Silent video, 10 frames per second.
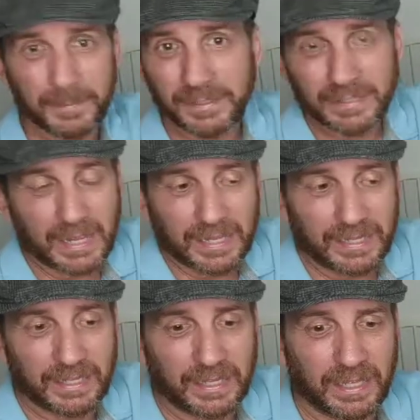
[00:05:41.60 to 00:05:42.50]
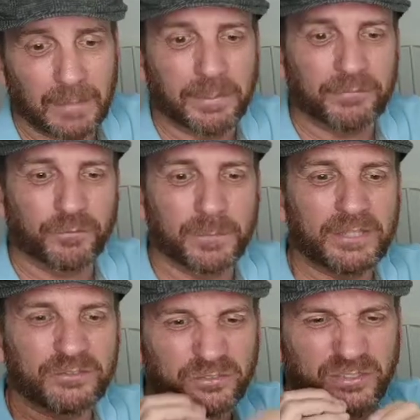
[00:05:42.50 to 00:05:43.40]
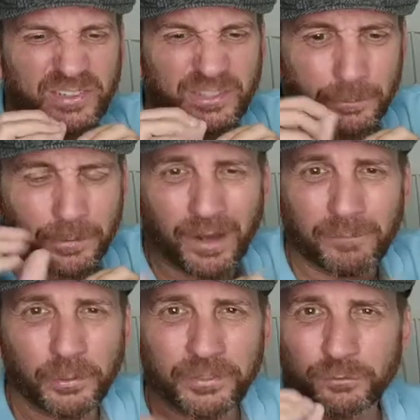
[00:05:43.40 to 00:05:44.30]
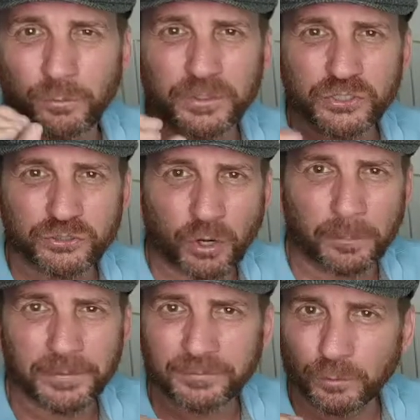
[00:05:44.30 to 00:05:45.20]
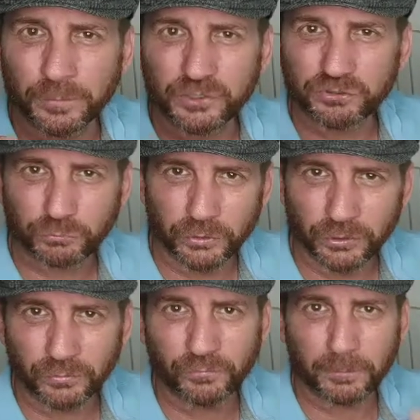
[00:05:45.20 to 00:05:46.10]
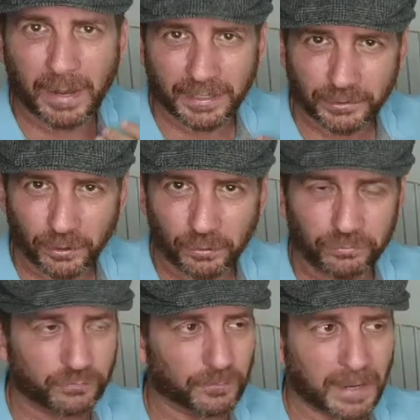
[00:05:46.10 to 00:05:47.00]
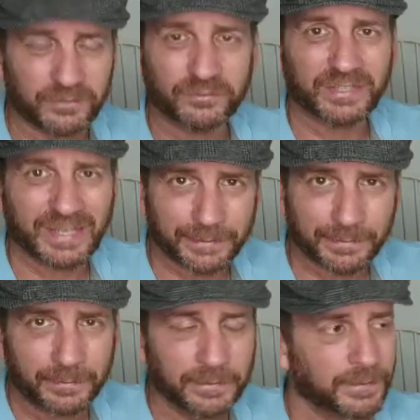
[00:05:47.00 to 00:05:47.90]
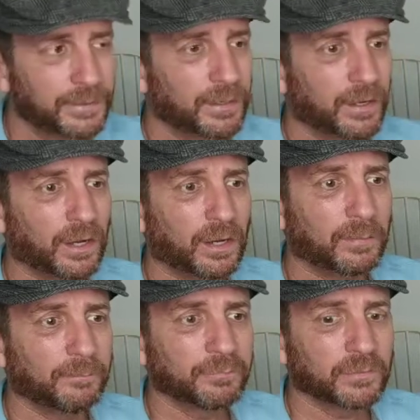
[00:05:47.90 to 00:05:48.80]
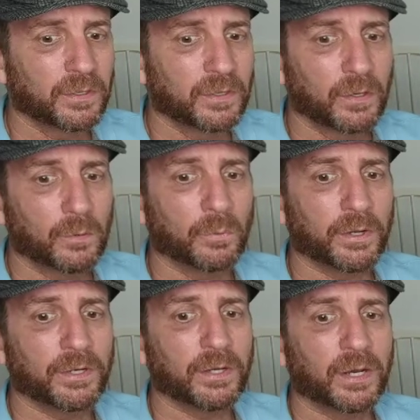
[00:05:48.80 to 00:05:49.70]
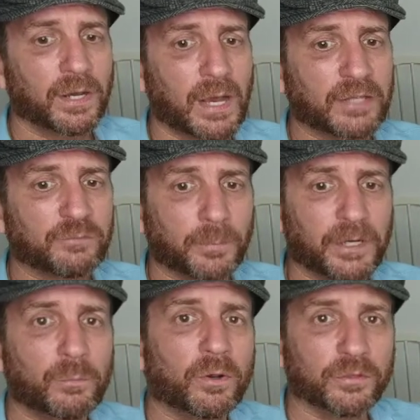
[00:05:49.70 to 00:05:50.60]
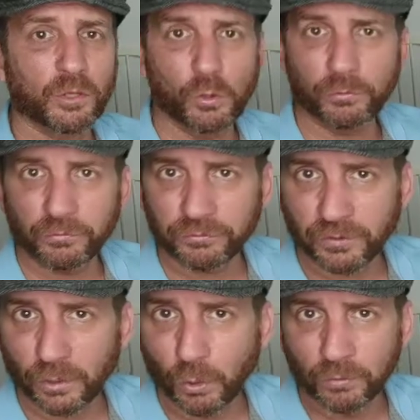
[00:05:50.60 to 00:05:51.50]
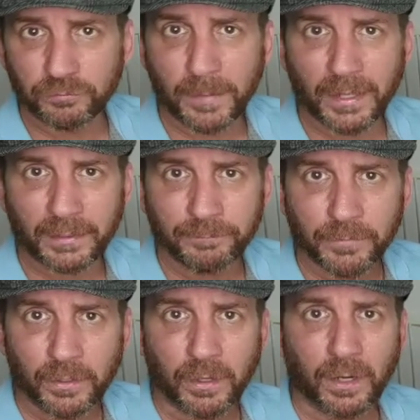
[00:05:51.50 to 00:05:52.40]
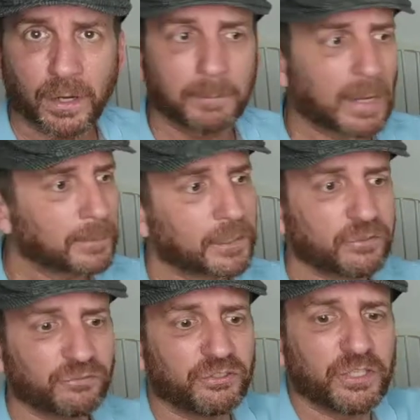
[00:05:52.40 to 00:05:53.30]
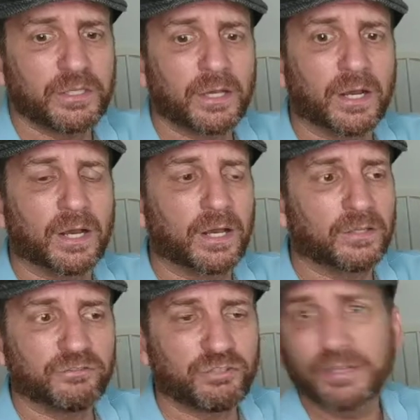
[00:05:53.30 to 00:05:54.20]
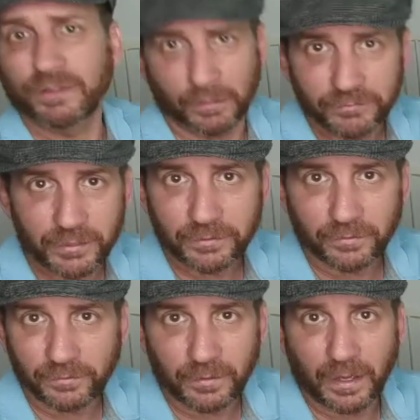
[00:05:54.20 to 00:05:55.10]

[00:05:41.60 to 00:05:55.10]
Maybe, but for me, it's just a little bit off-putting. It's a little bit sharp. It's a little bit shrill for my nose, for my skin. When I sprayed it, one of the co-owners at Osmé, Babica, she loved it.